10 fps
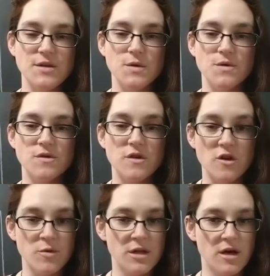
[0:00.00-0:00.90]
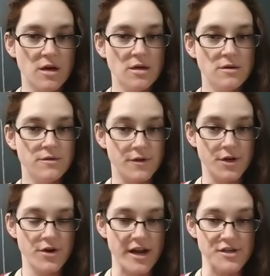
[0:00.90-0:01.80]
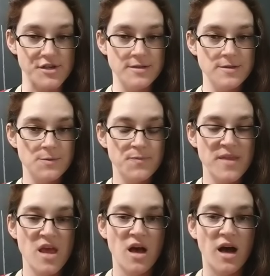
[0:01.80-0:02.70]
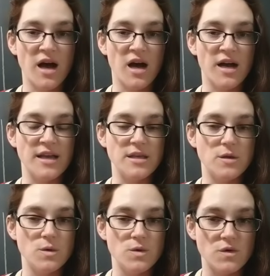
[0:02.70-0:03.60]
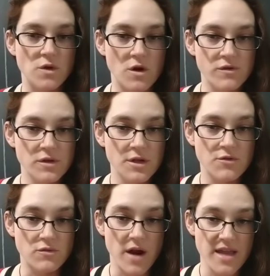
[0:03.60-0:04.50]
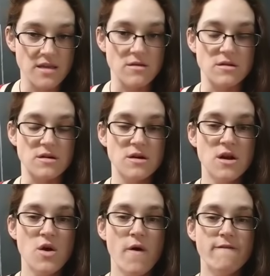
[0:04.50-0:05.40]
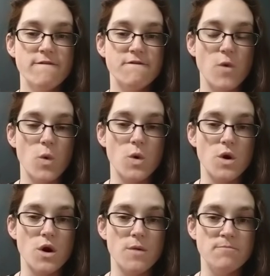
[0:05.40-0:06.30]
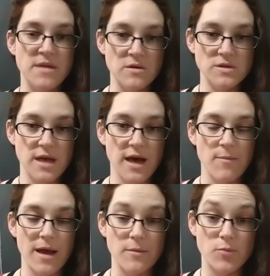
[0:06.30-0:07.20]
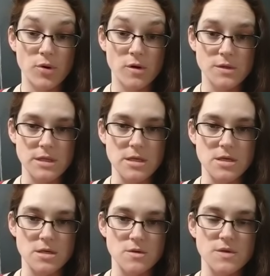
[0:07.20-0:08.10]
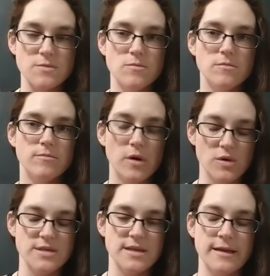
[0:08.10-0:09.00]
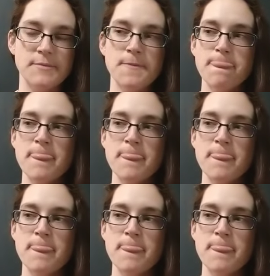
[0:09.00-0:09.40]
use Humalog for corrections. I use Novolin regular for mealtime and protein dose bolusing.